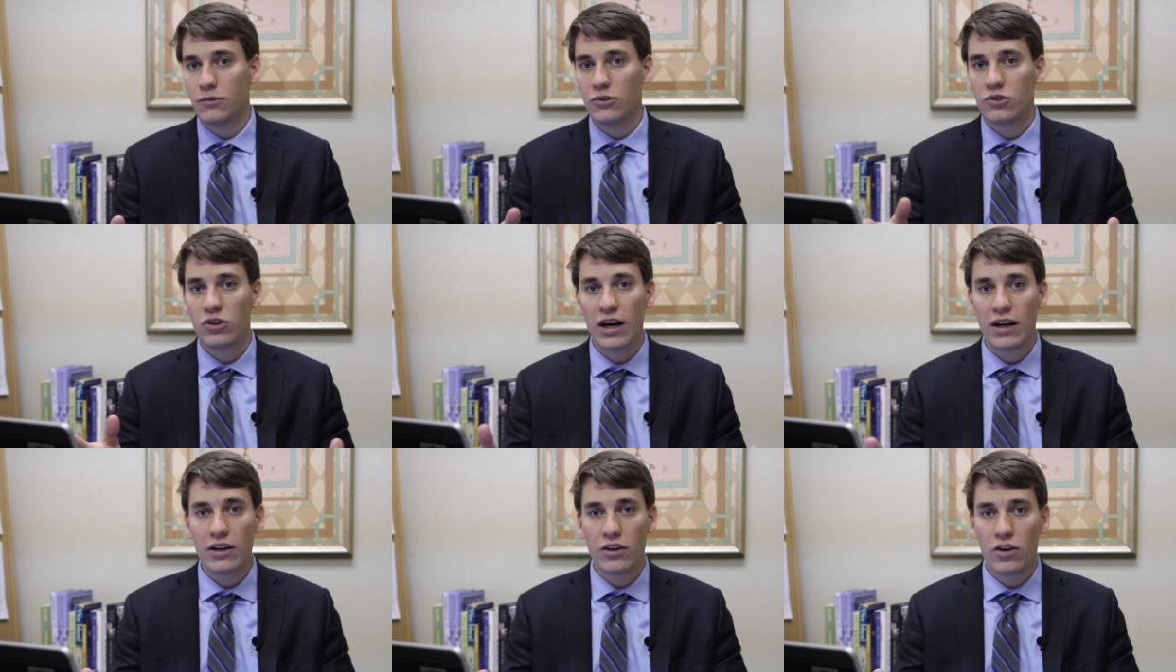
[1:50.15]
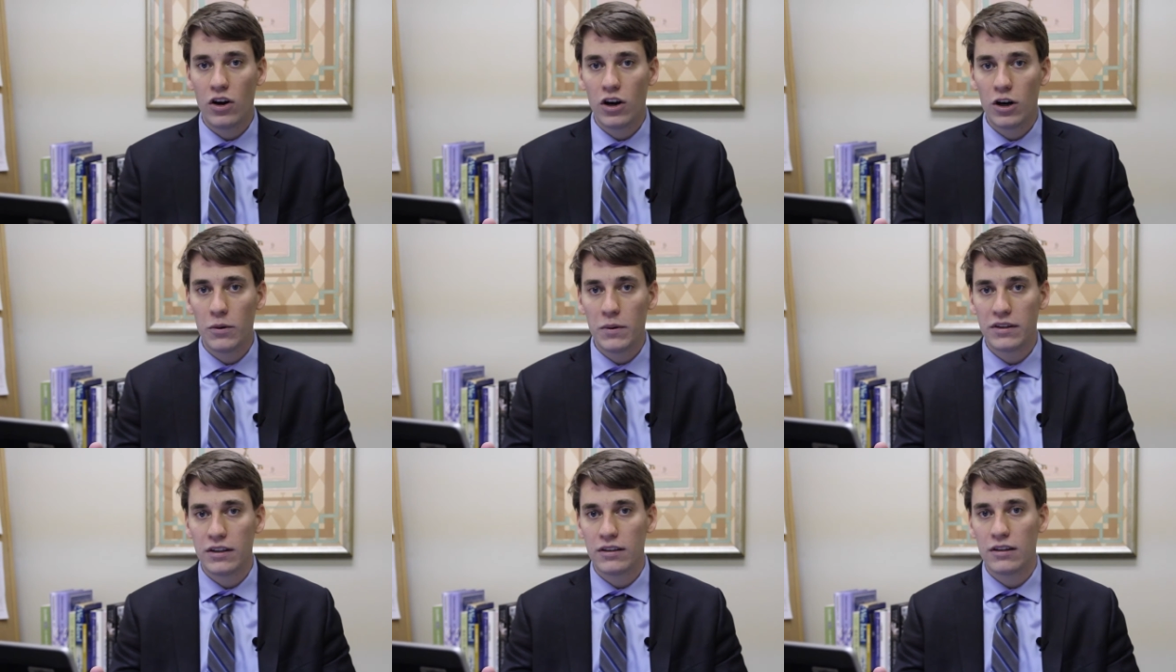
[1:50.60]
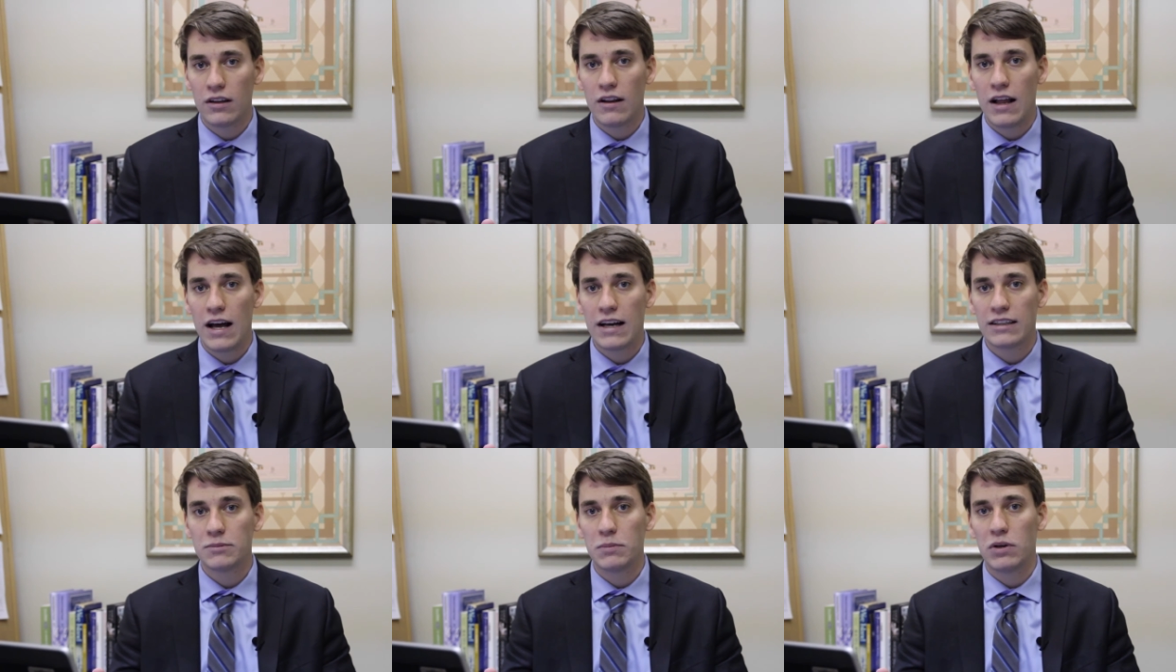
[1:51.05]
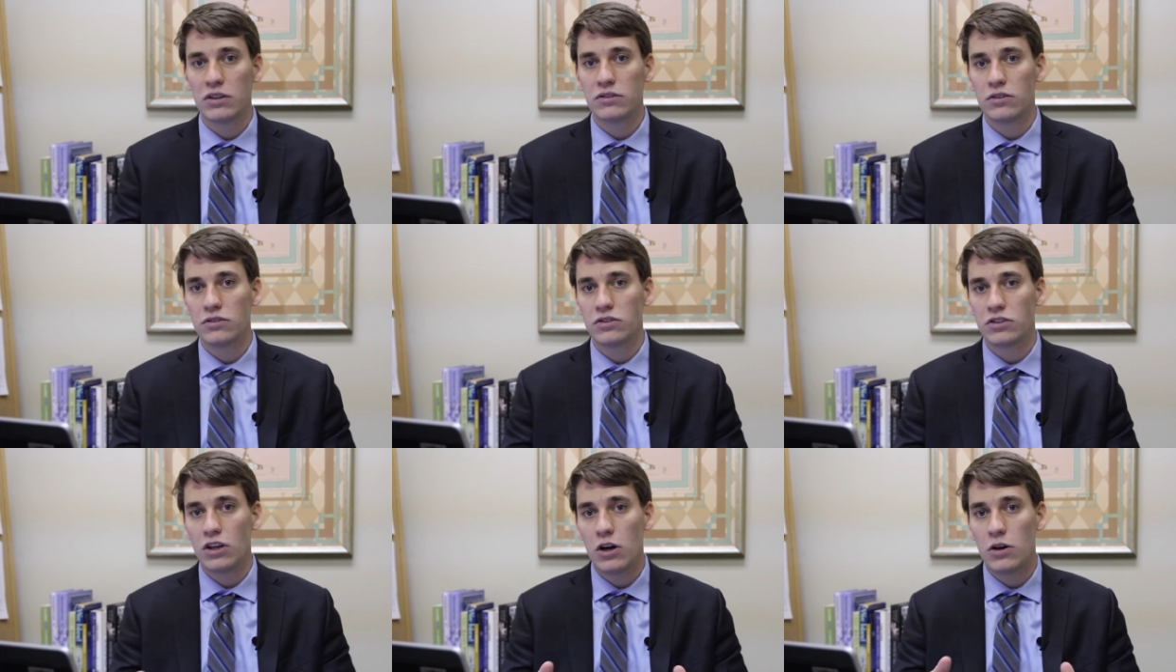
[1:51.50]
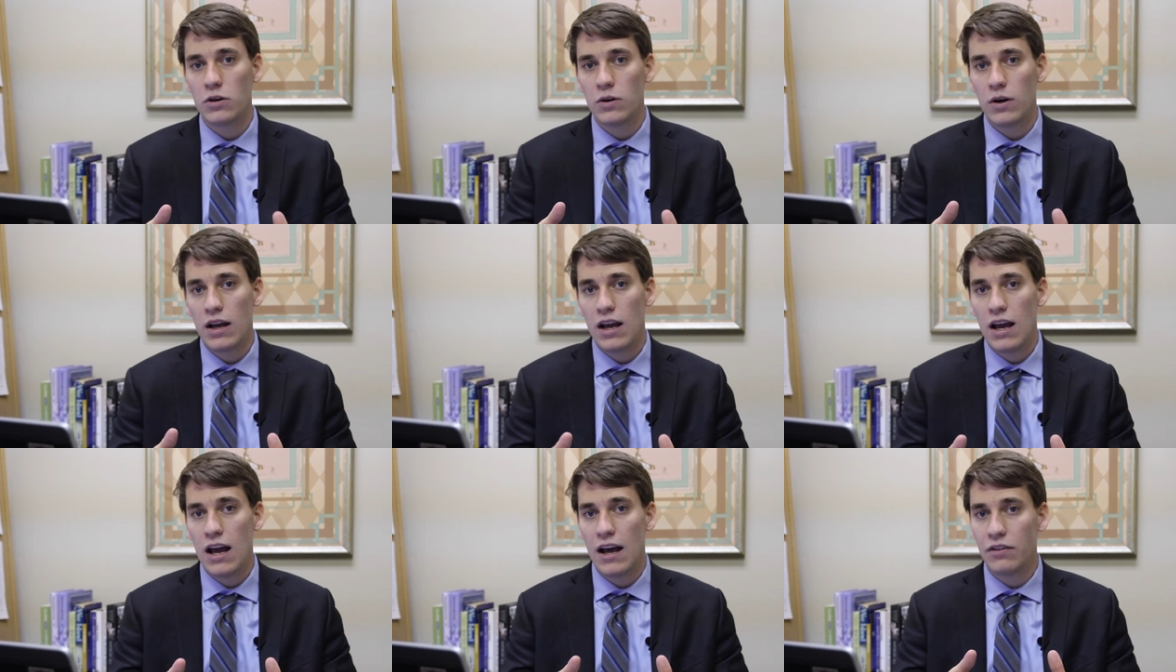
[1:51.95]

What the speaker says: credit card within the last month or so?